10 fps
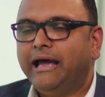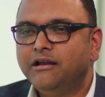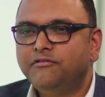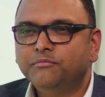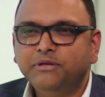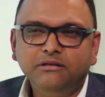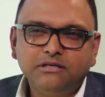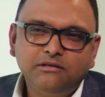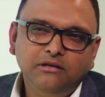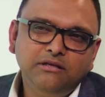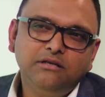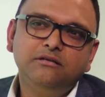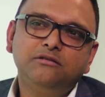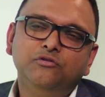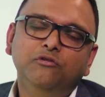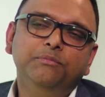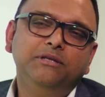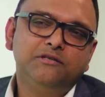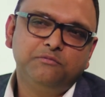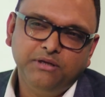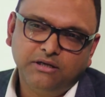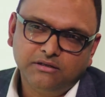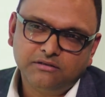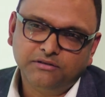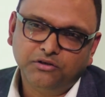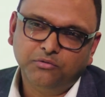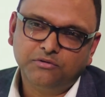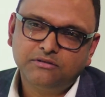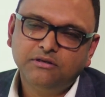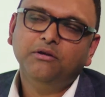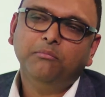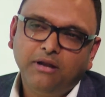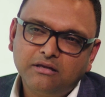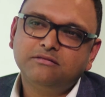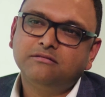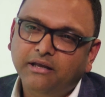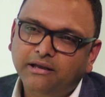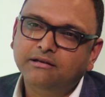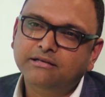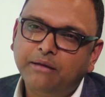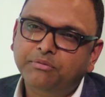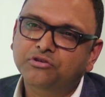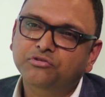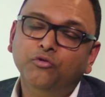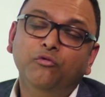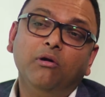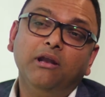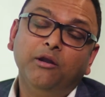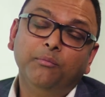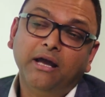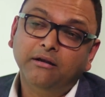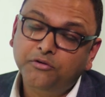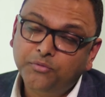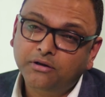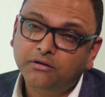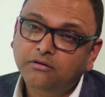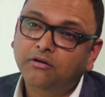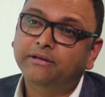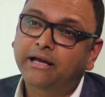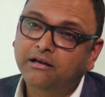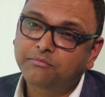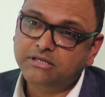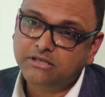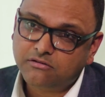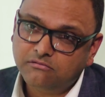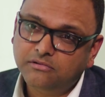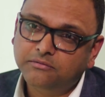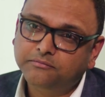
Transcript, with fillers: and from the industry leaders who will be the speakers in the course. Plus, they can tap into the overall alumni network of the Henley Business School.